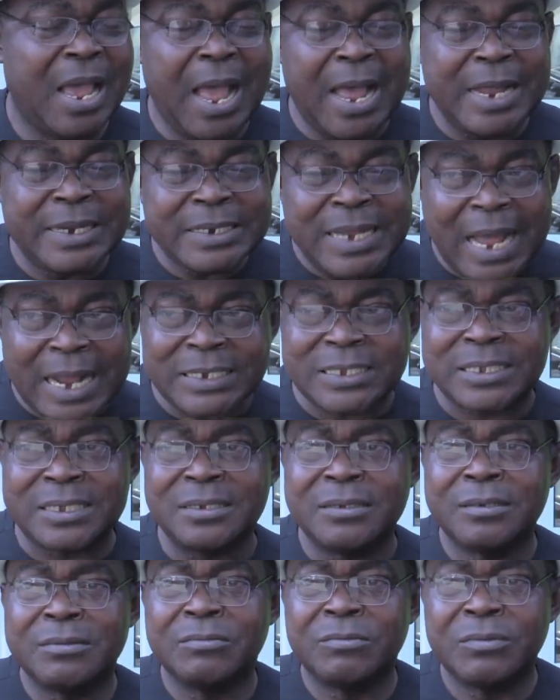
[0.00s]
And that
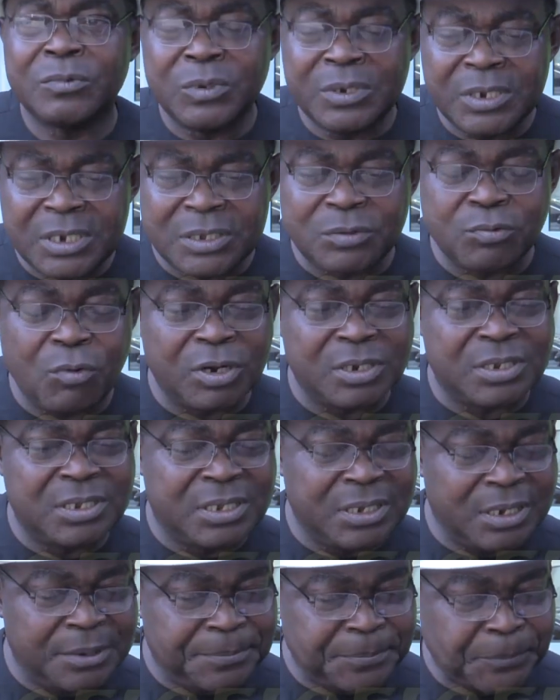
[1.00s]
is what
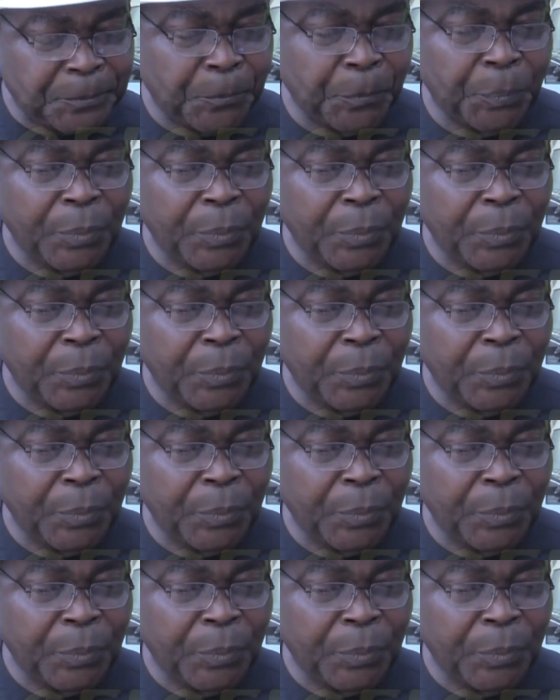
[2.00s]
the